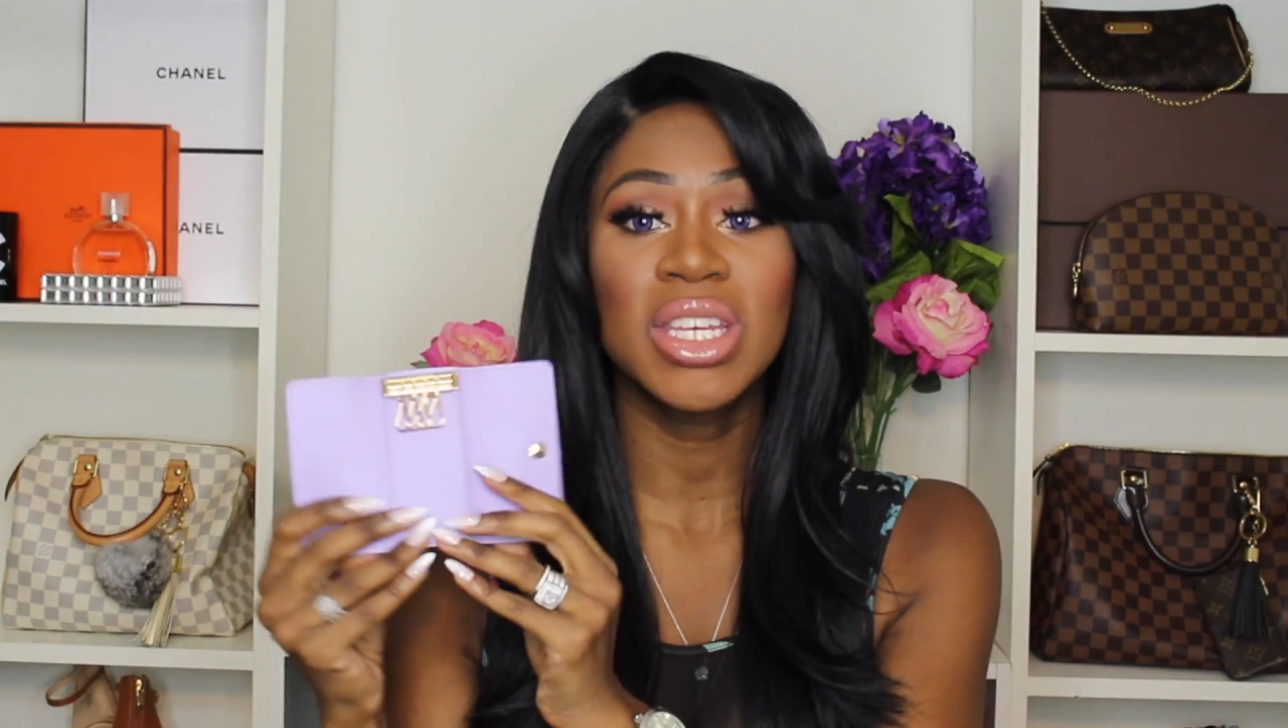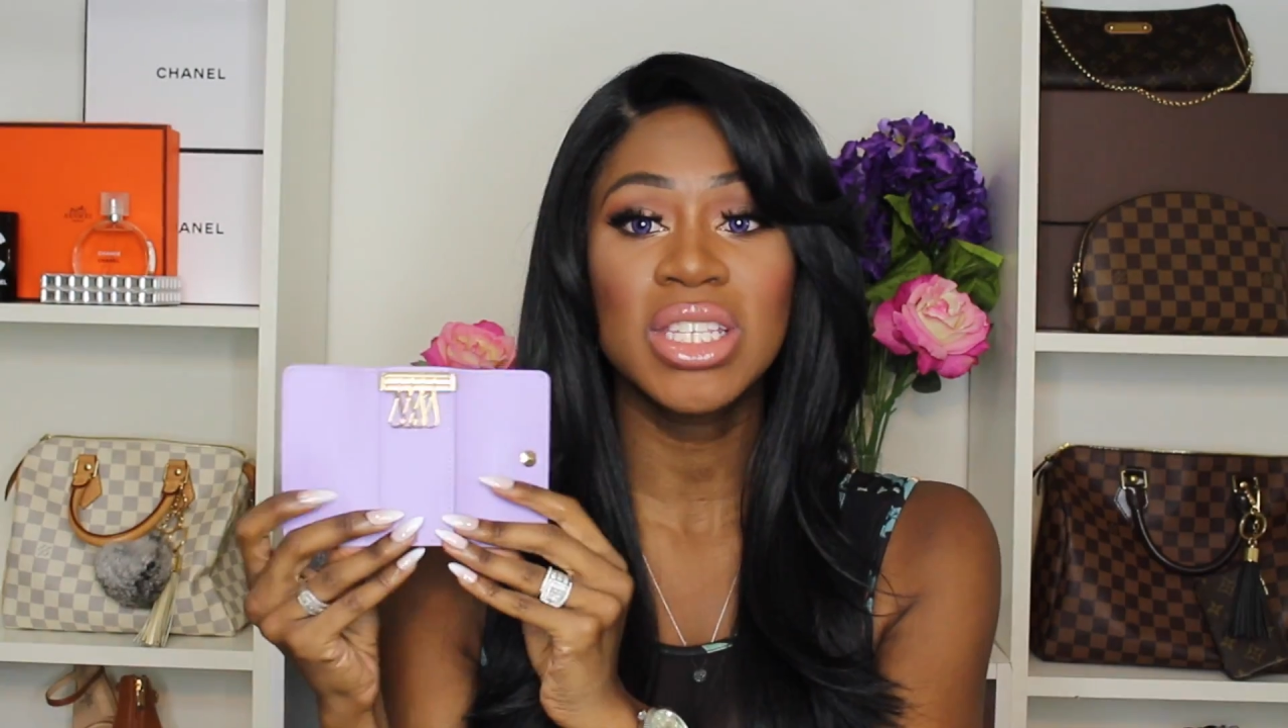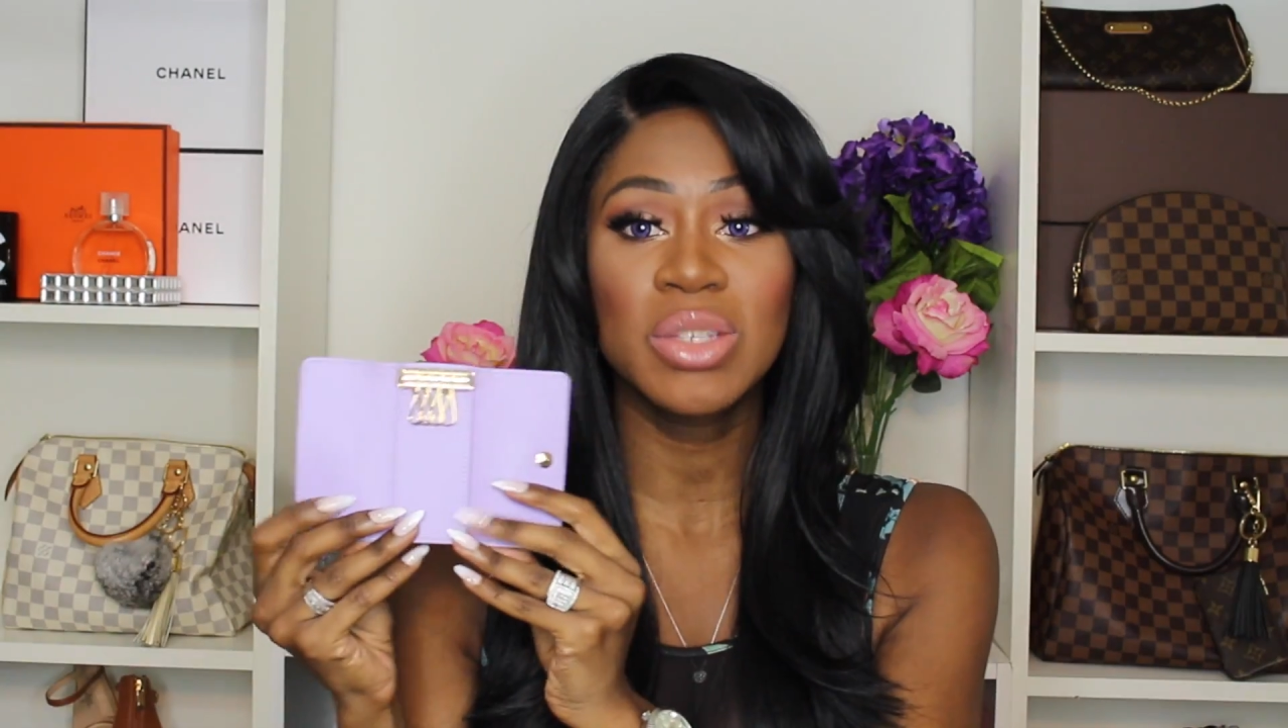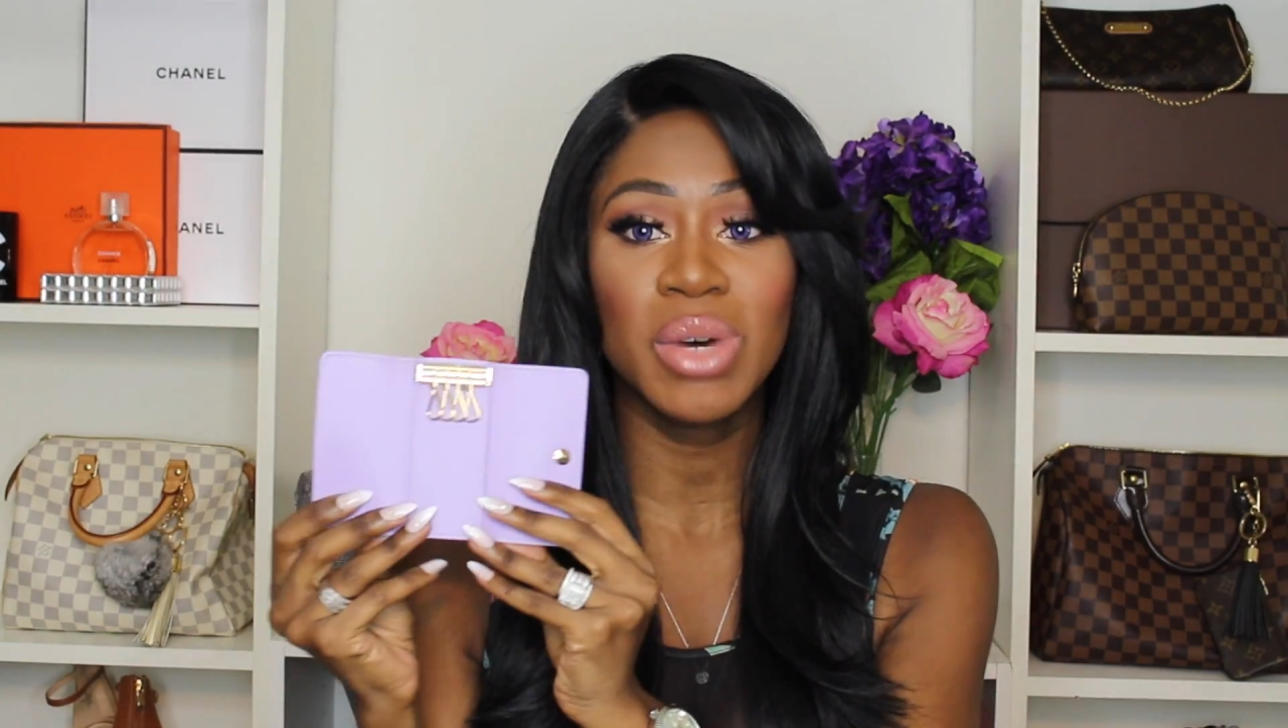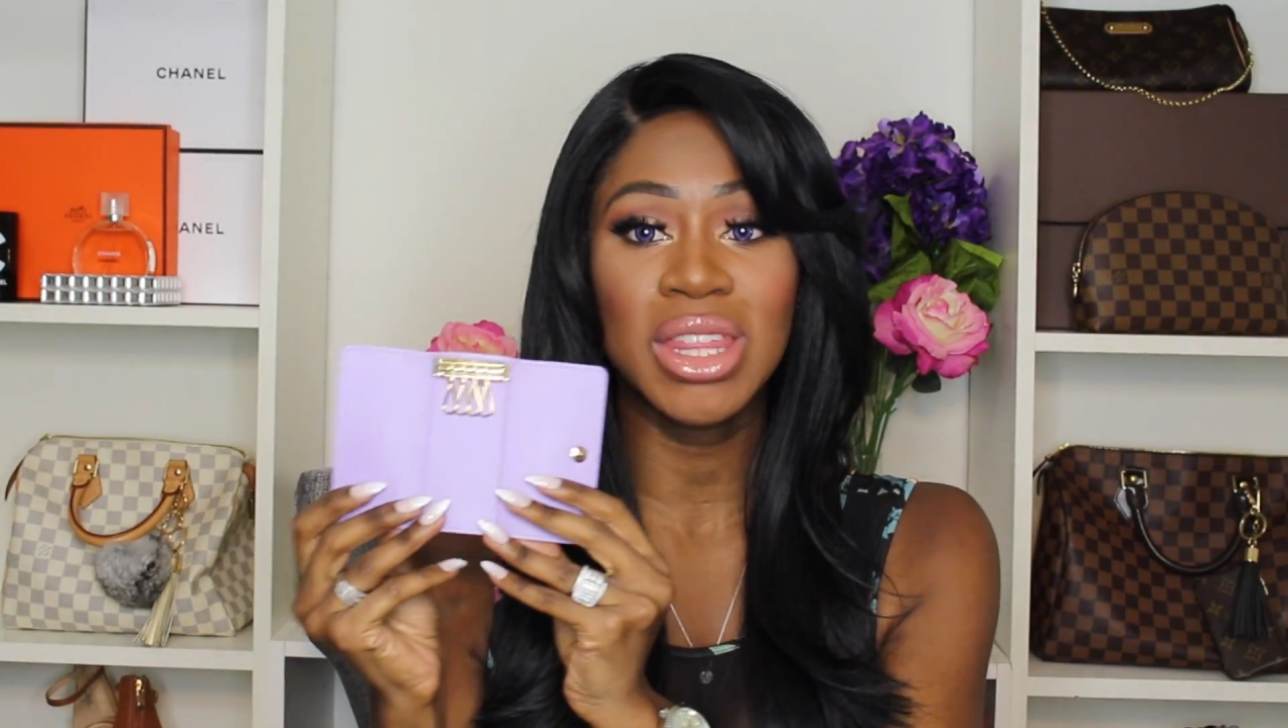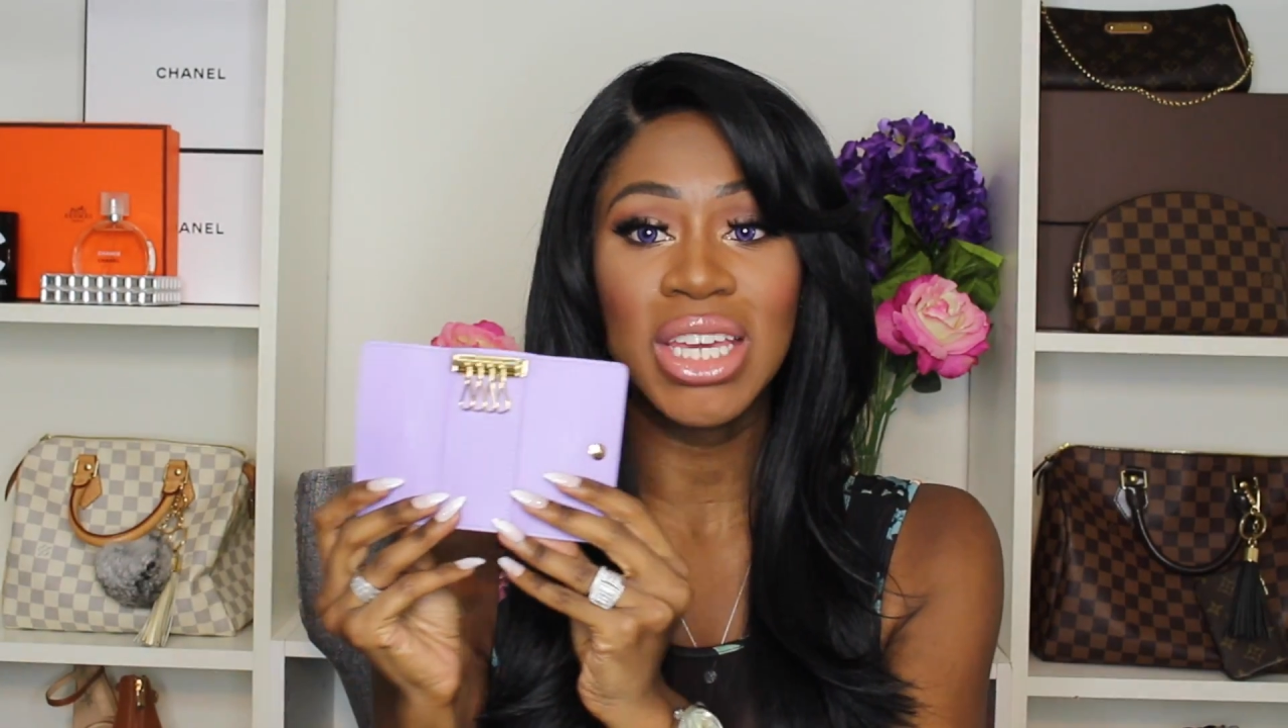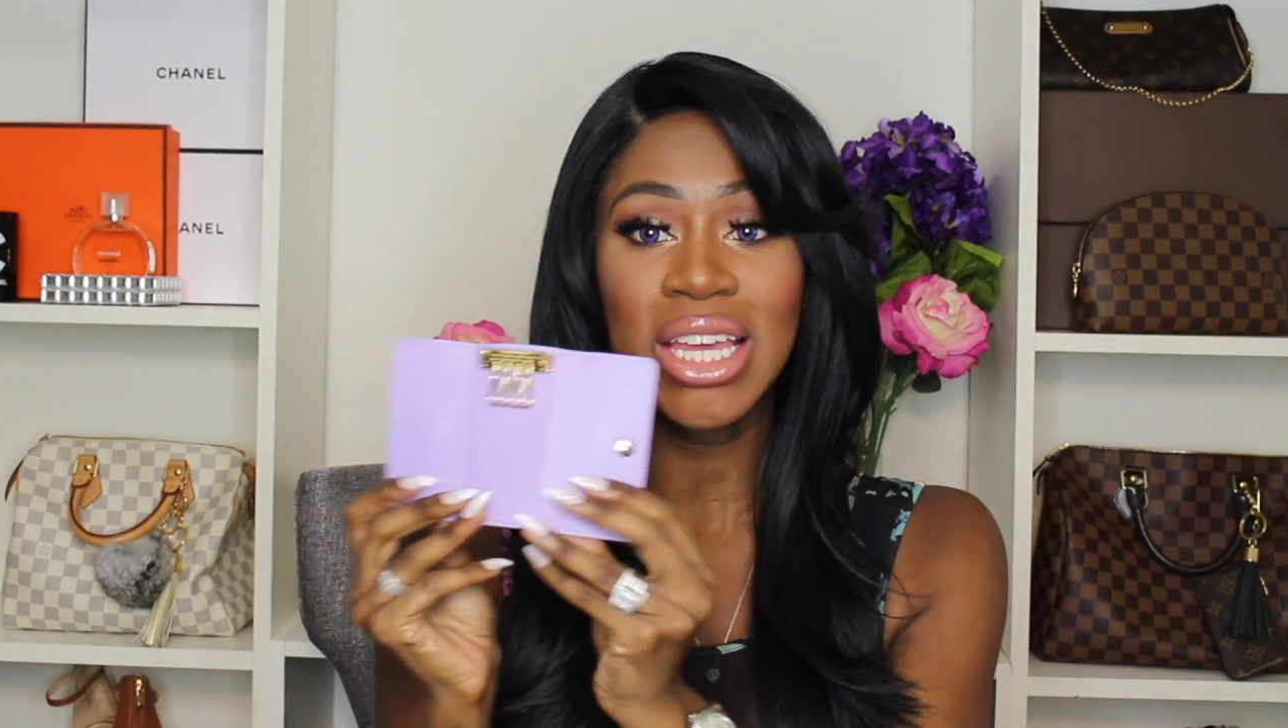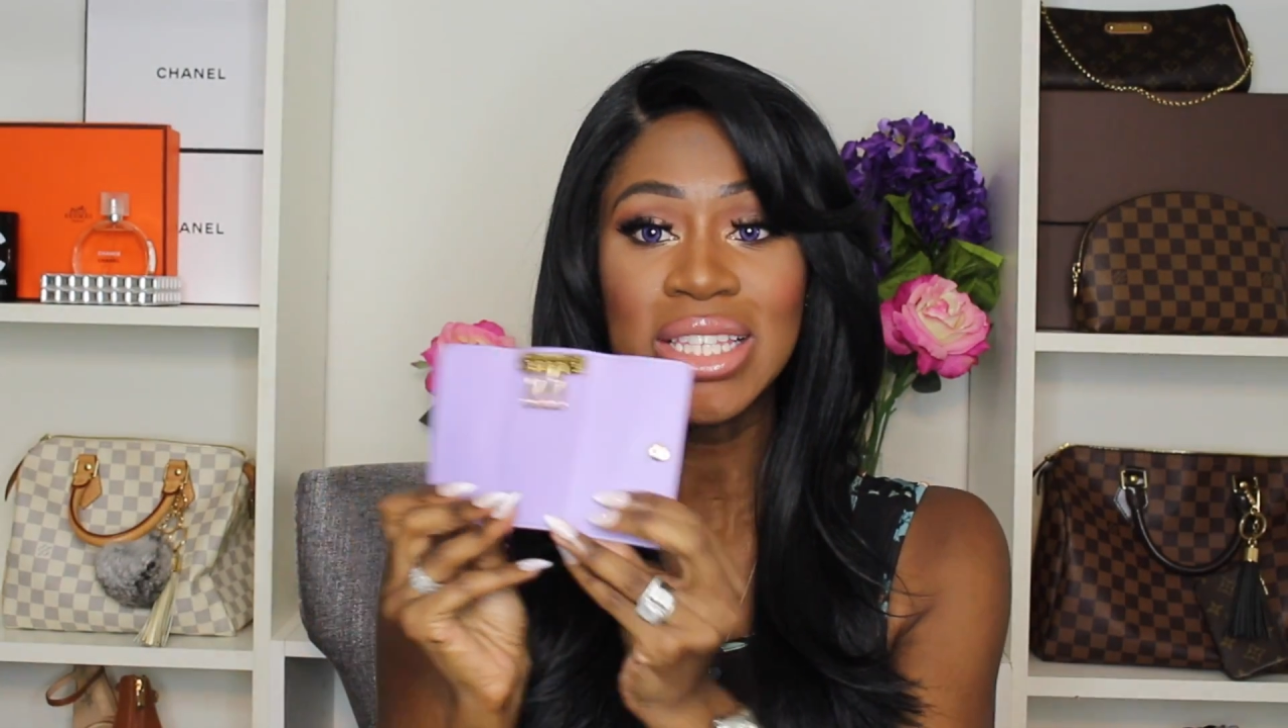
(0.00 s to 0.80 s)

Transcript: this is what the